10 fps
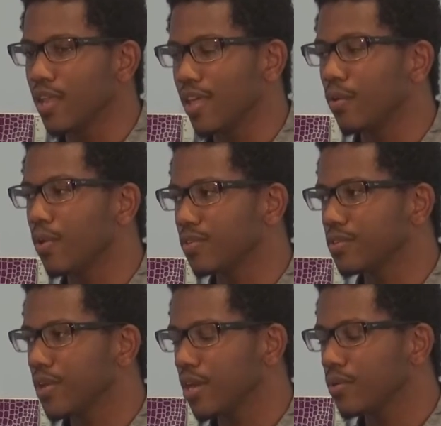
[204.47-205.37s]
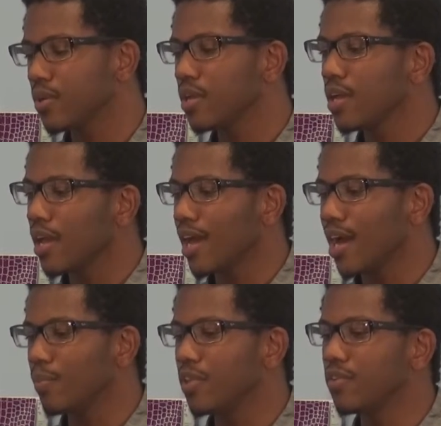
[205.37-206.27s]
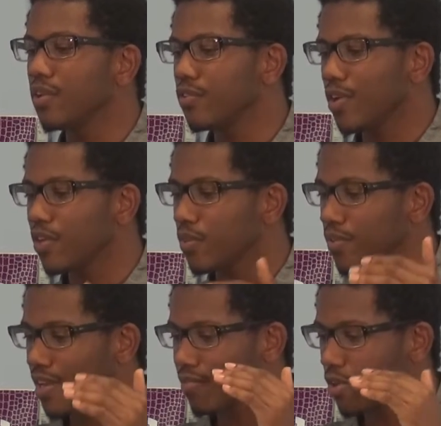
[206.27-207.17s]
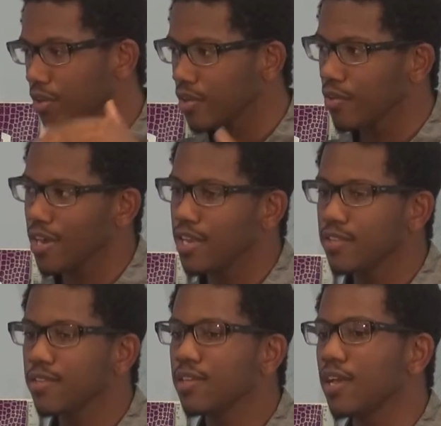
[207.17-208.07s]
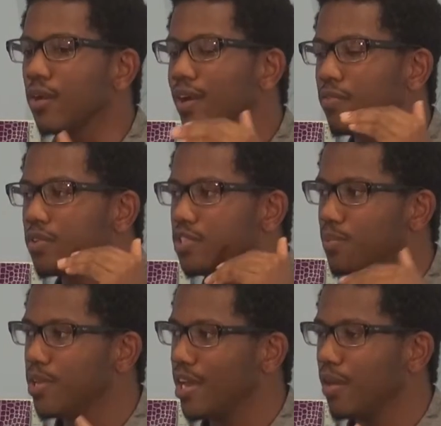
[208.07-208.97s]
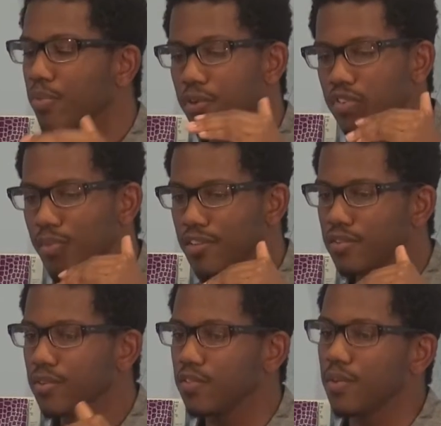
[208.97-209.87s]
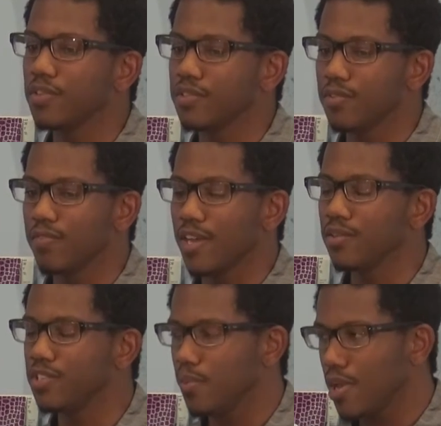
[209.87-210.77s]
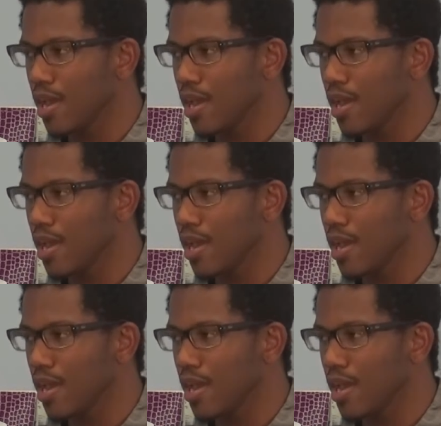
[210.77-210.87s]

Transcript: that will also count. And so your transcript's gonna have all your grades. It'll have your GPA per semester as well as your final GPA.